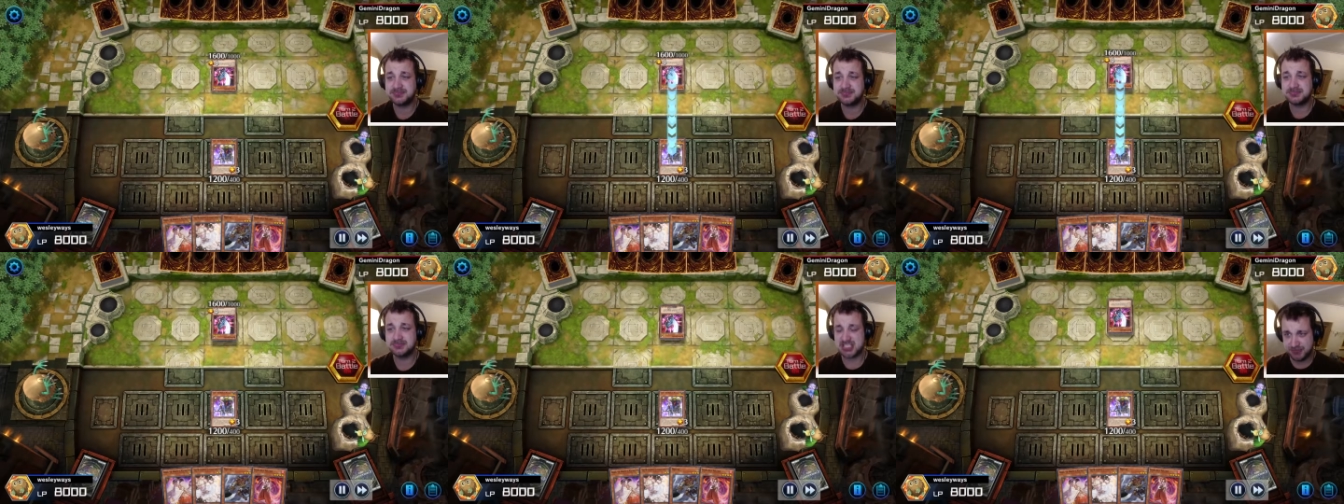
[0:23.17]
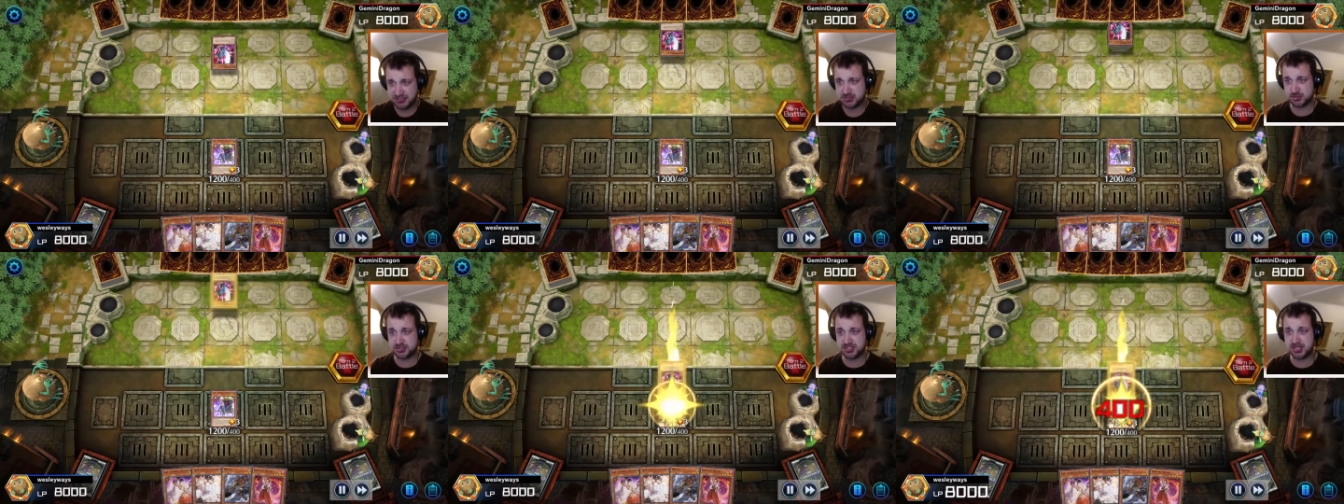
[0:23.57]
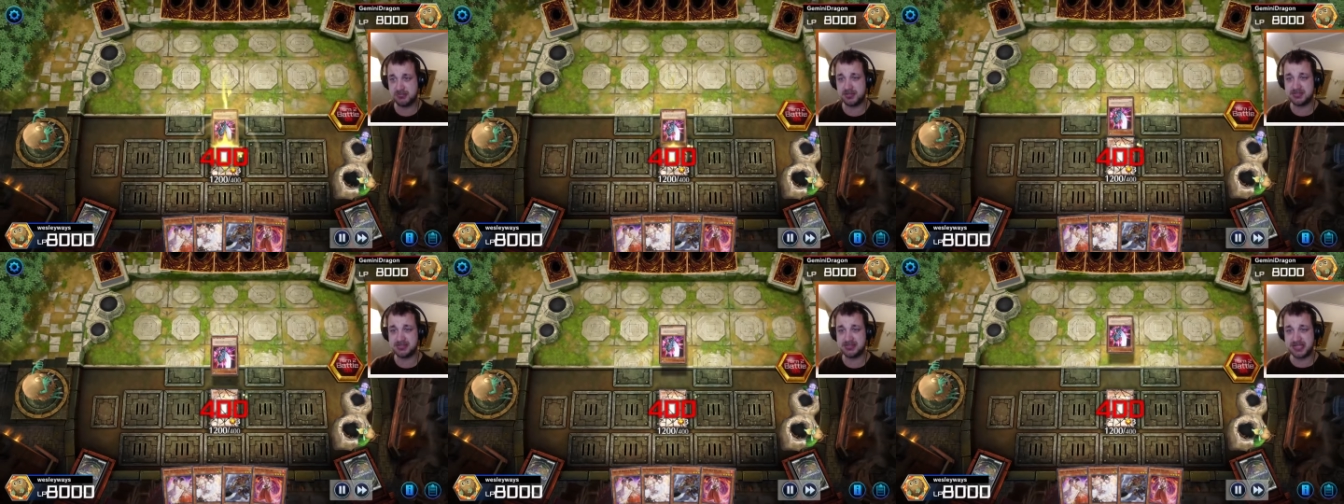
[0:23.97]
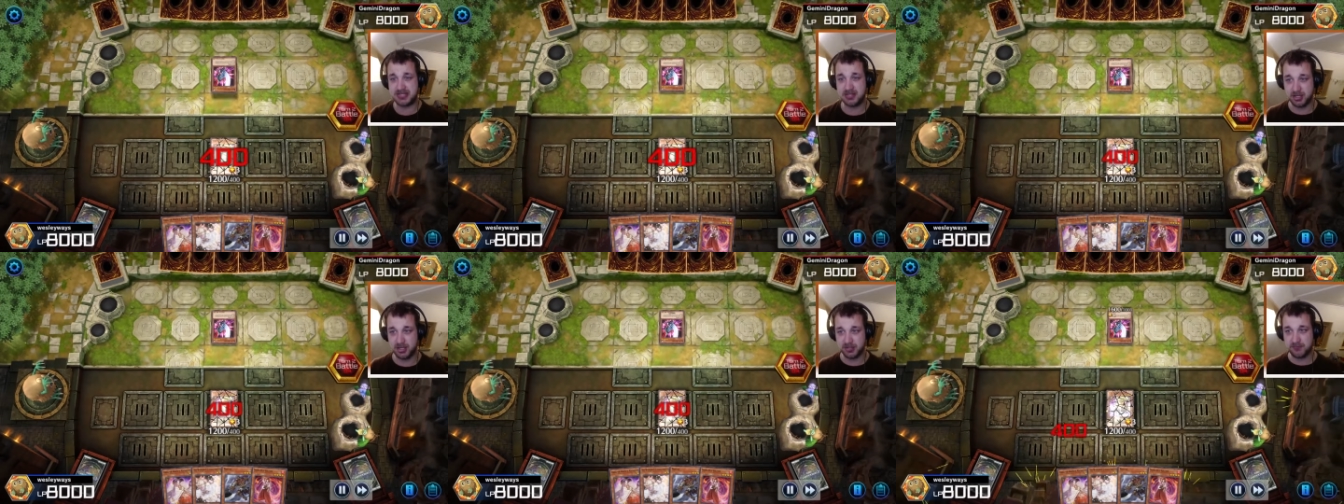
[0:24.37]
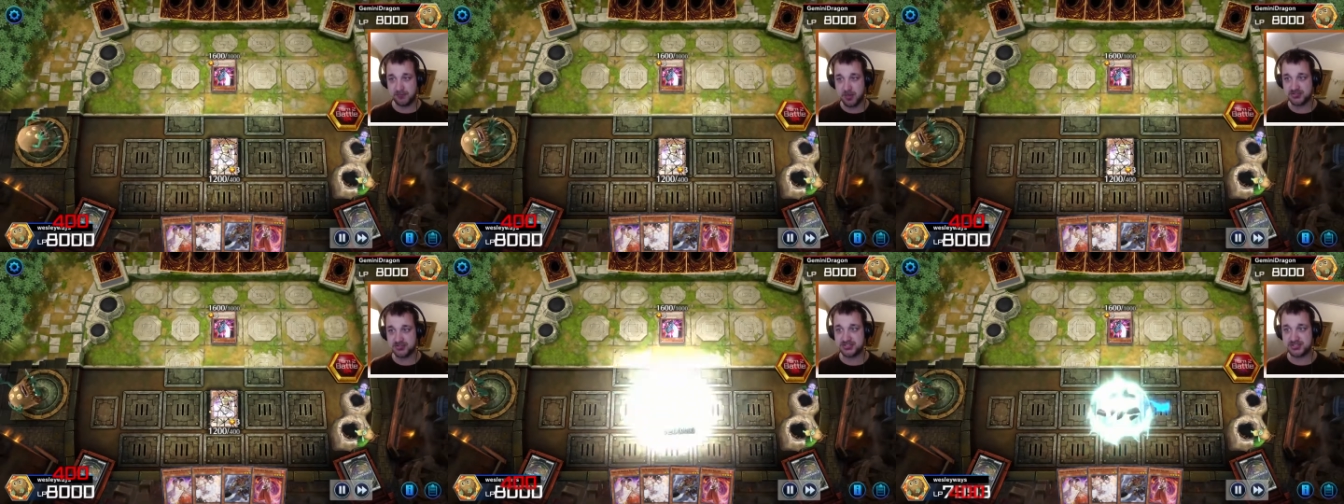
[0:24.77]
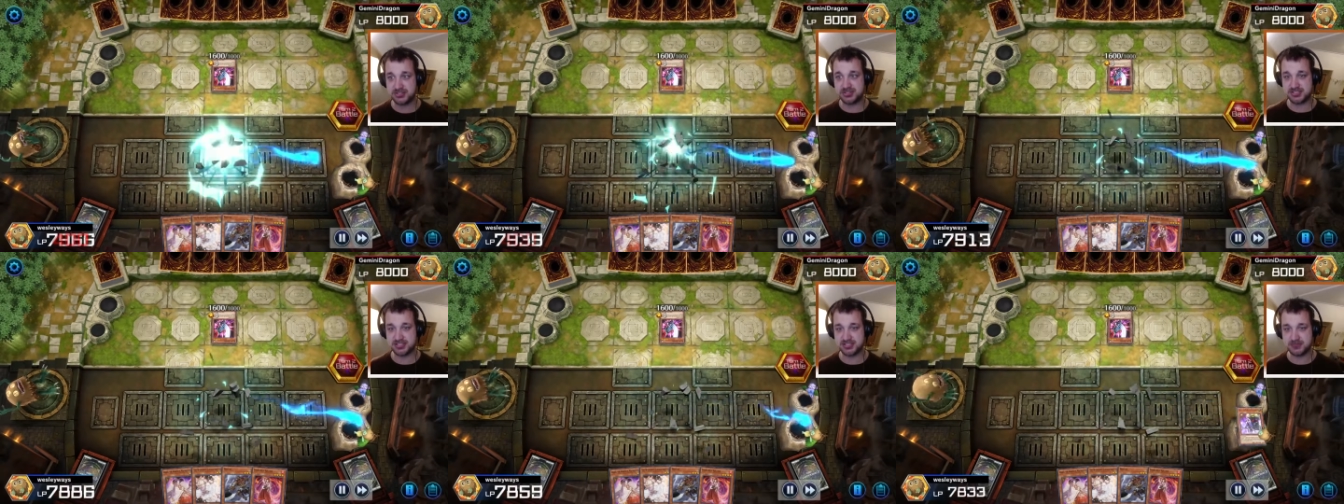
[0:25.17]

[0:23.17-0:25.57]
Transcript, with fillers: special summon a lot of monsters.